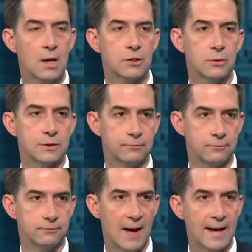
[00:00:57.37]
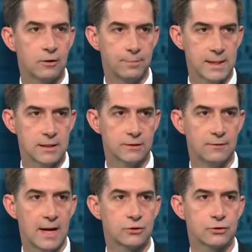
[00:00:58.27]
So it was a vital piece of
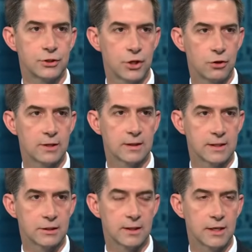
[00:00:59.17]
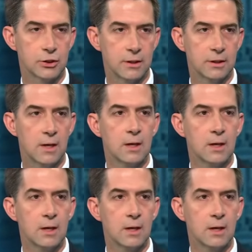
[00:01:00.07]
national security legislation.